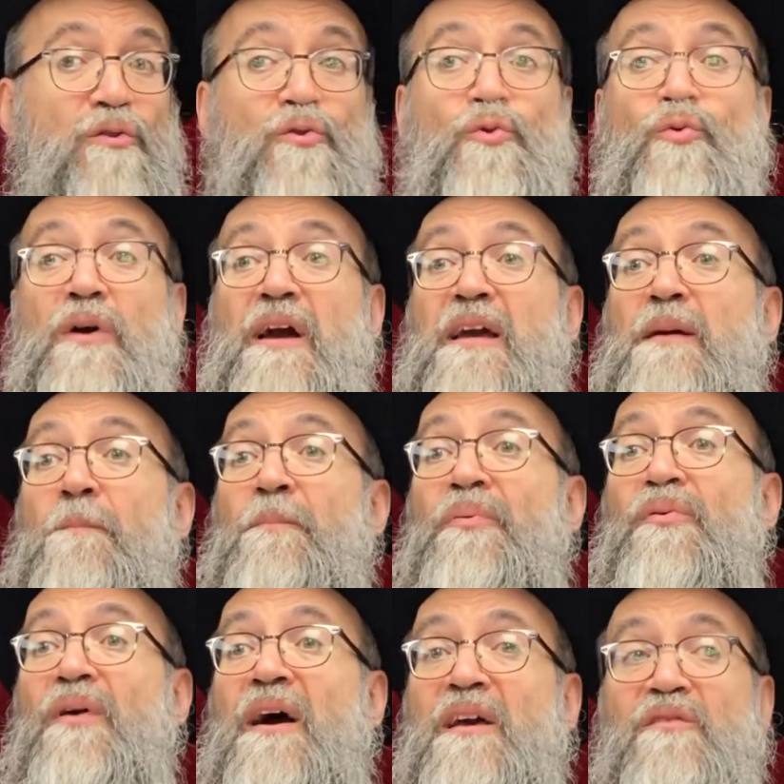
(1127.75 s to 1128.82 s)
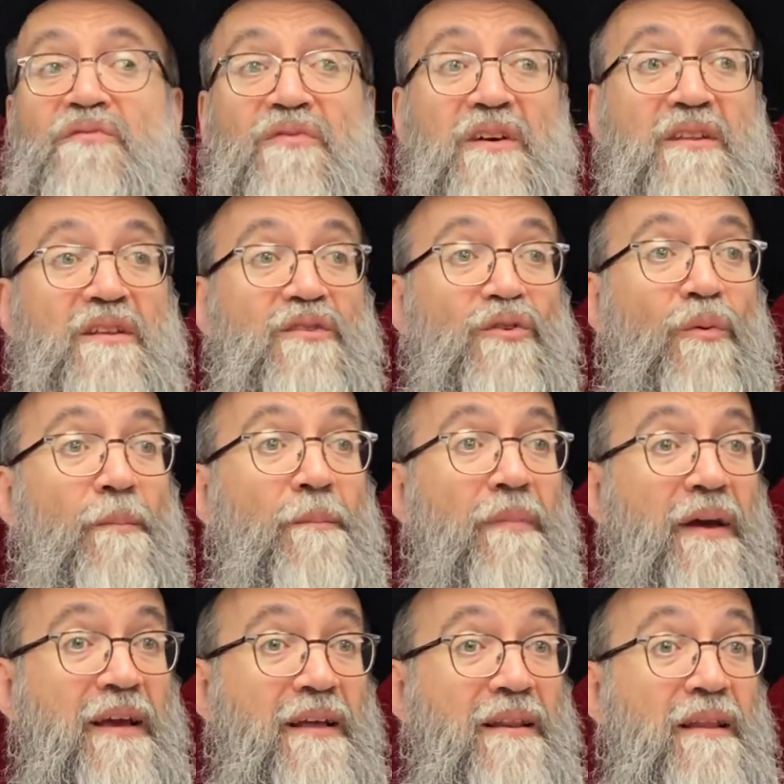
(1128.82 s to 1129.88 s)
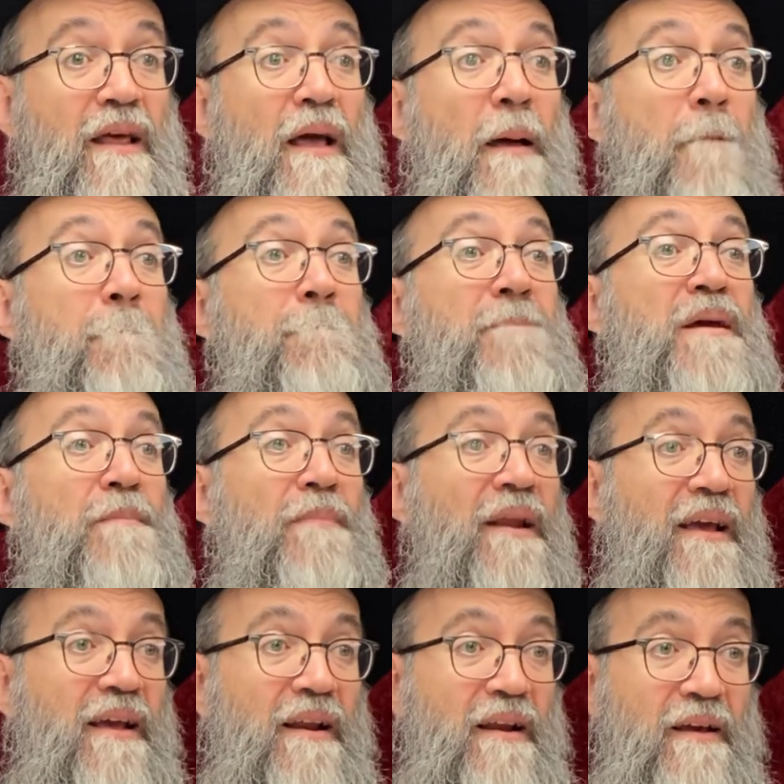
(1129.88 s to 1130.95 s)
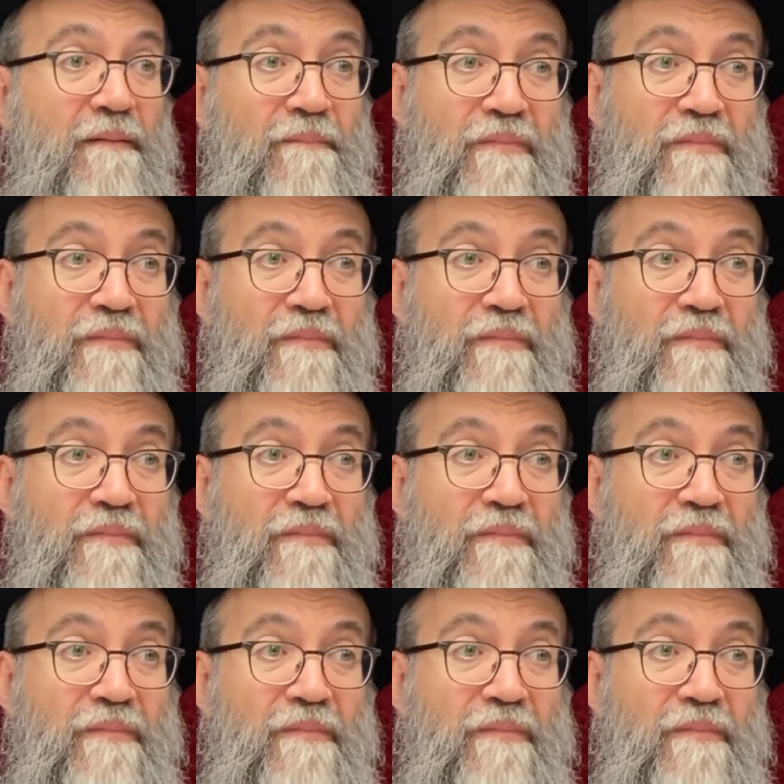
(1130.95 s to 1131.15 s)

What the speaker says: to a private domain biblically.